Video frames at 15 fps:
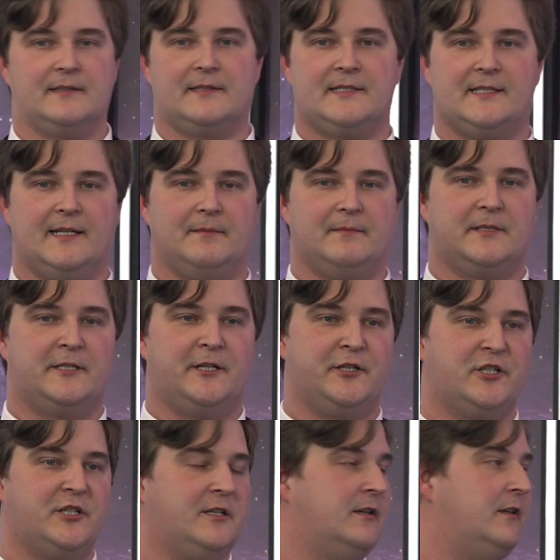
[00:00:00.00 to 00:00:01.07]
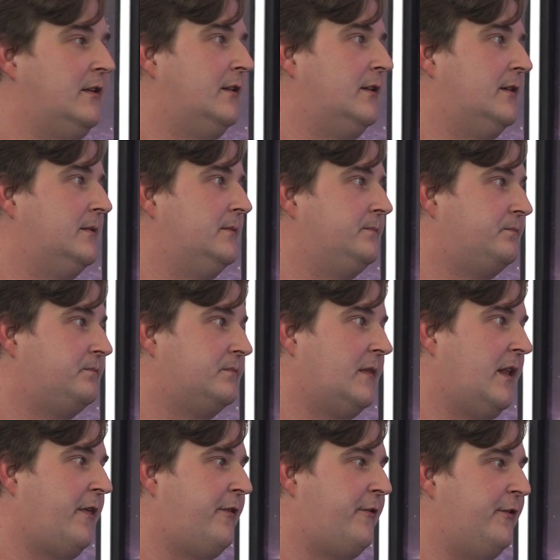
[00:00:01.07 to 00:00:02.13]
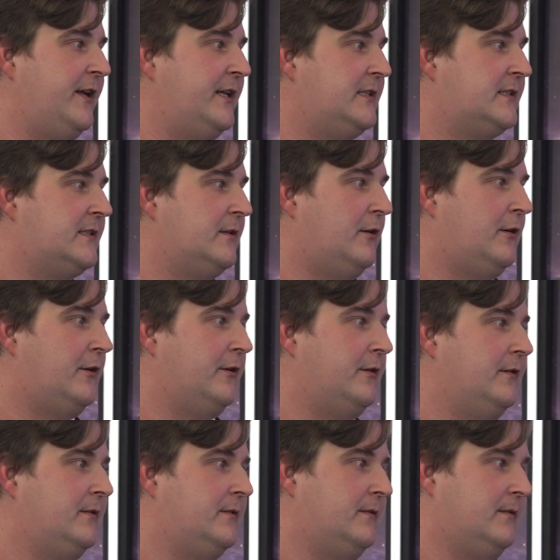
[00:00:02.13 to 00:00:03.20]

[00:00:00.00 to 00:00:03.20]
some surgical threads or